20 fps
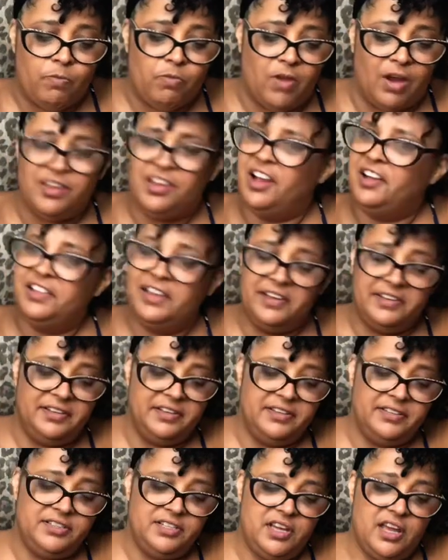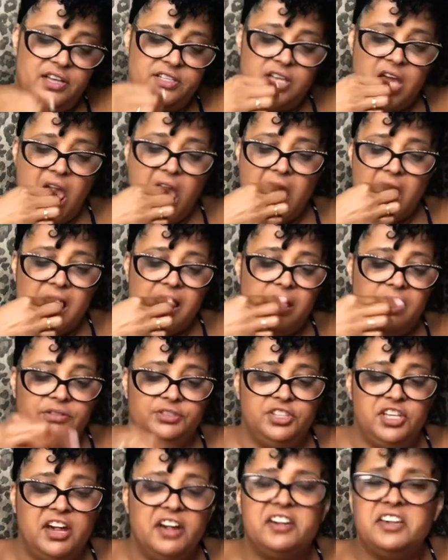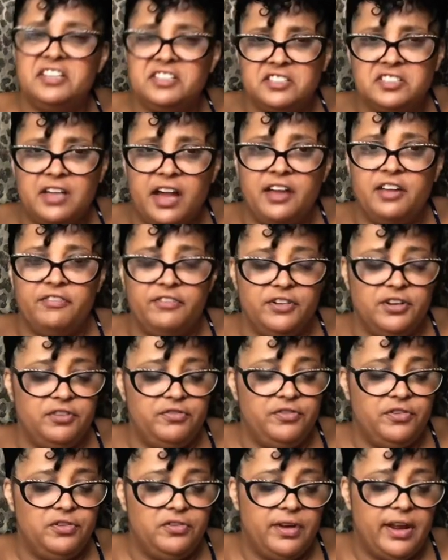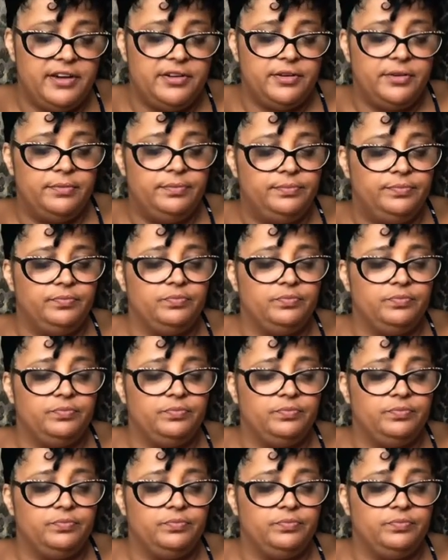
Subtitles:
Are y'all like that? Do y'all dance? Do y'all get excited for new food? I do.